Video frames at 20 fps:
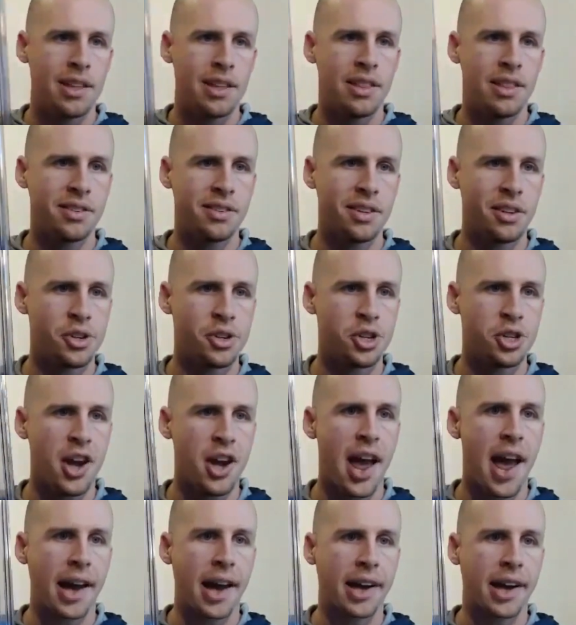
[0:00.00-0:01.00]
This is
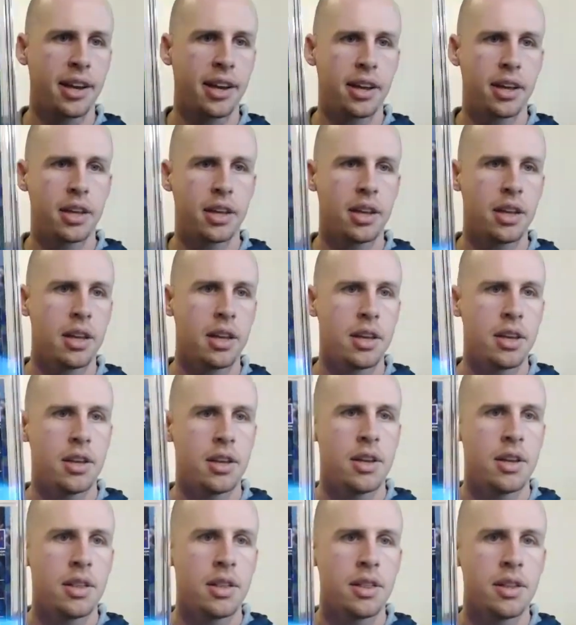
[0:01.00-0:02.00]
Shaq.
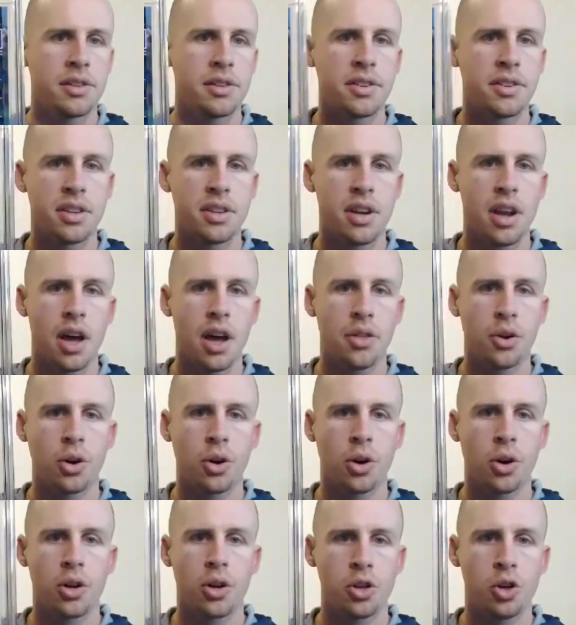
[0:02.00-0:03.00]
This is
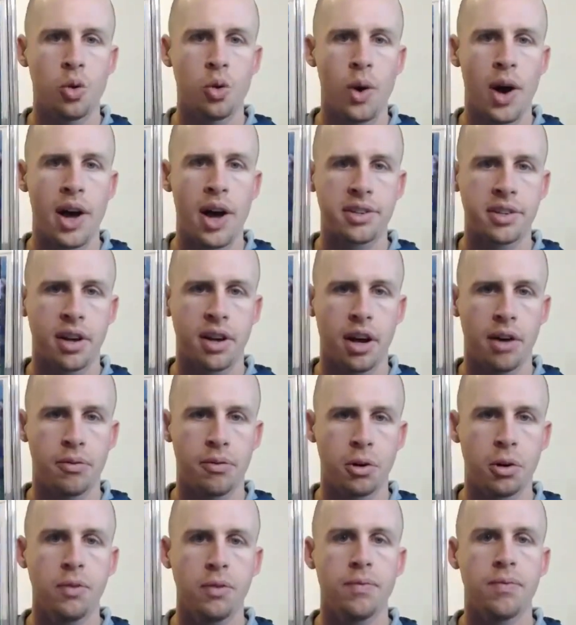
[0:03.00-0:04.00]
another US
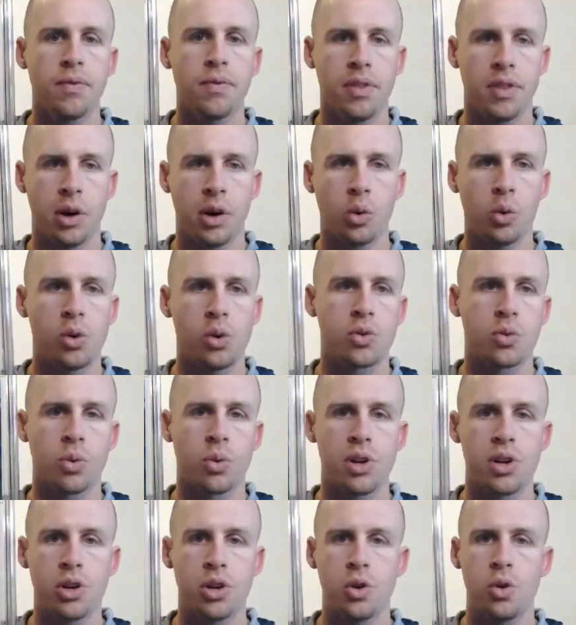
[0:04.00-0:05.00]
cover that was
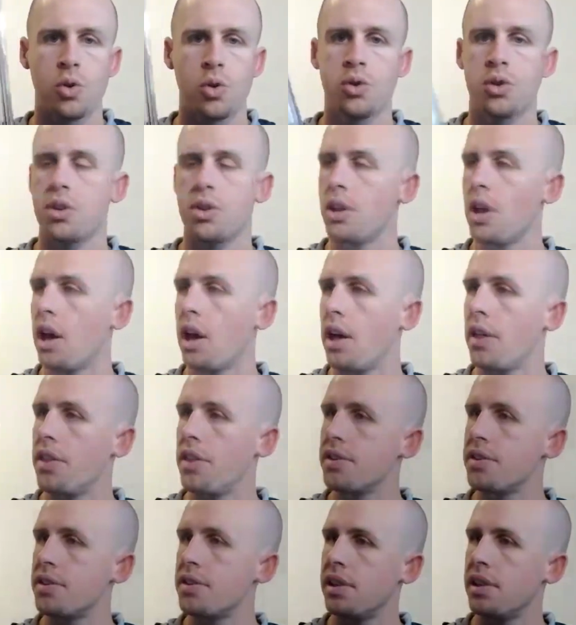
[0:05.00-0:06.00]
reused.
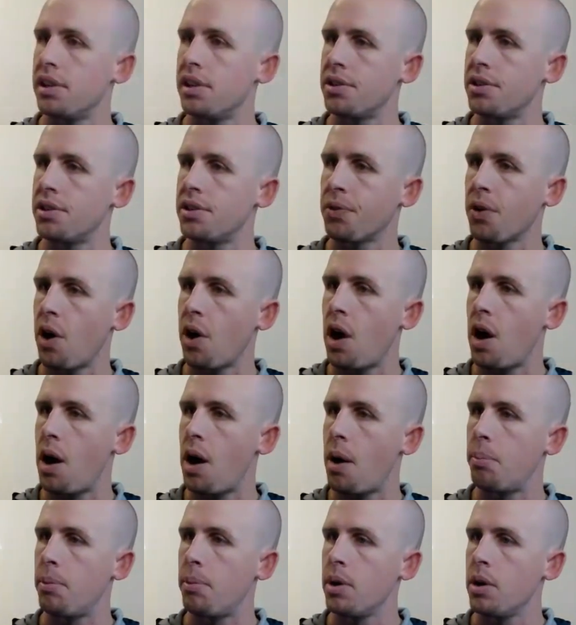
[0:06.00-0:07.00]
This is
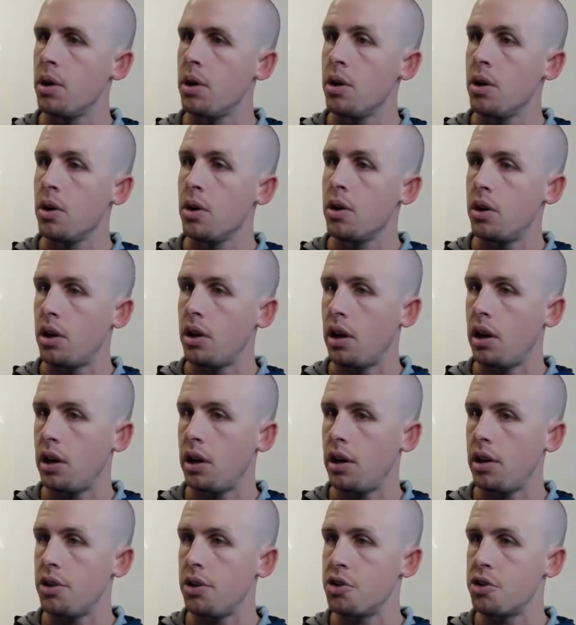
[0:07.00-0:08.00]
from
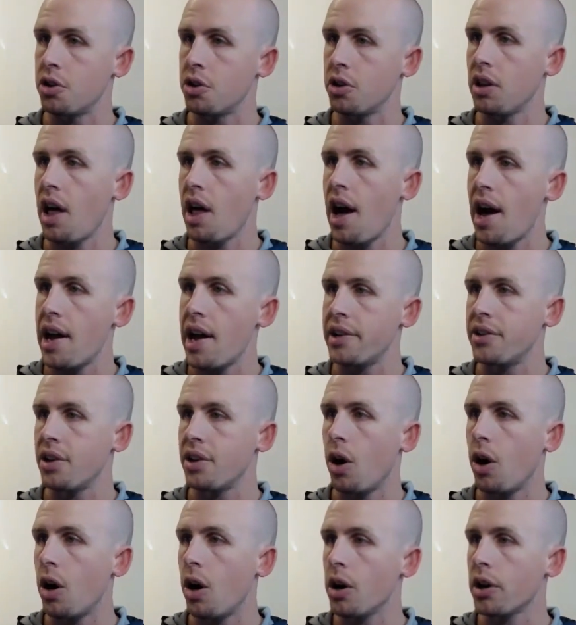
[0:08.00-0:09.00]
July to
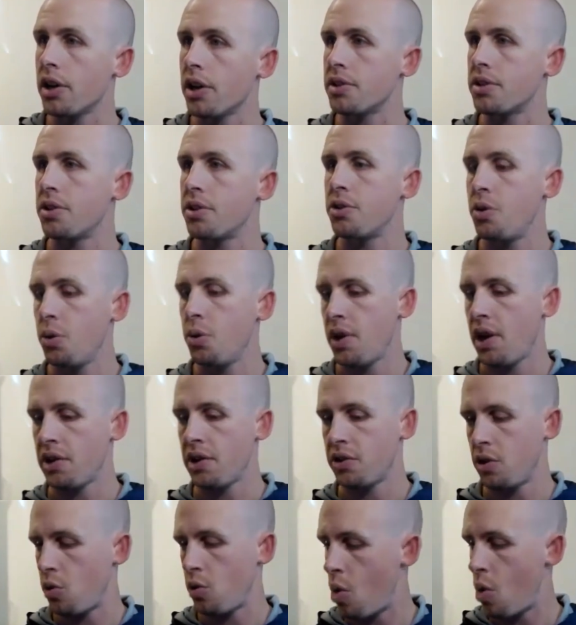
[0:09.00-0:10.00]
August
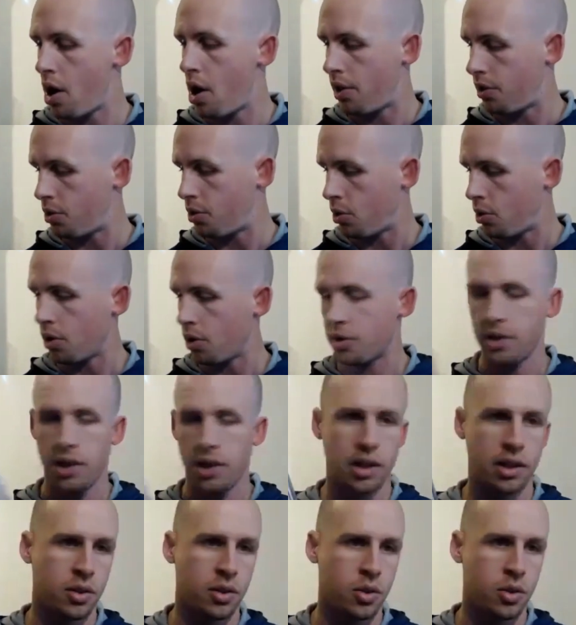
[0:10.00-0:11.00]
2001. So it looks
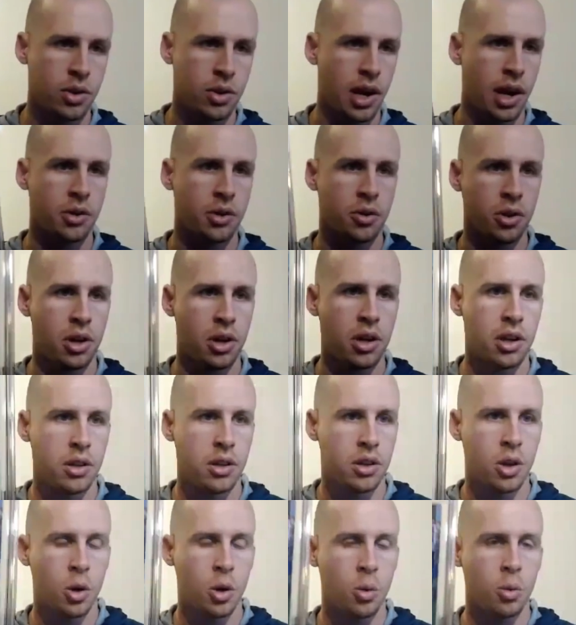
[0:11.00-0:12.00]
like this was actually,
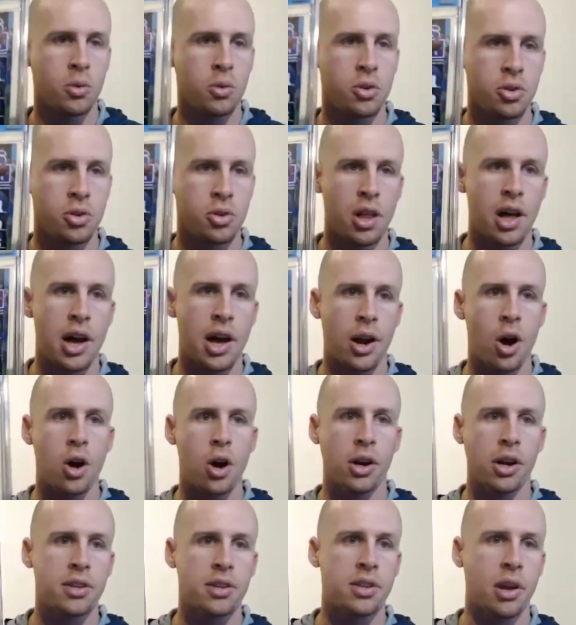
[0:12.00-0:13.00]
July and
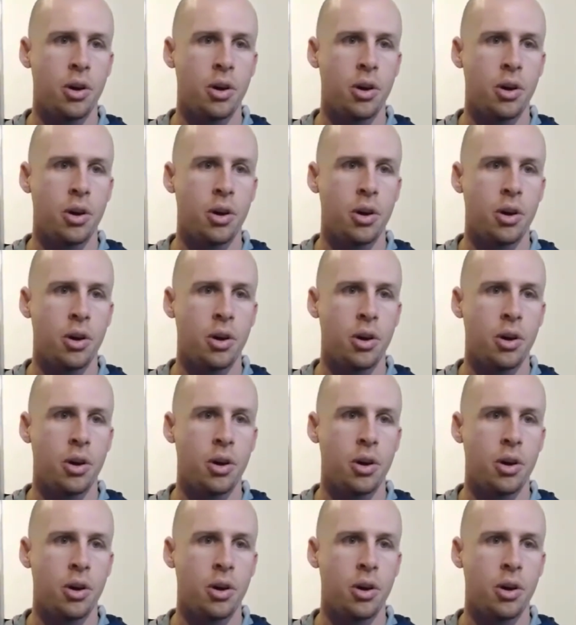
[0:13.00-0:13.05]
August.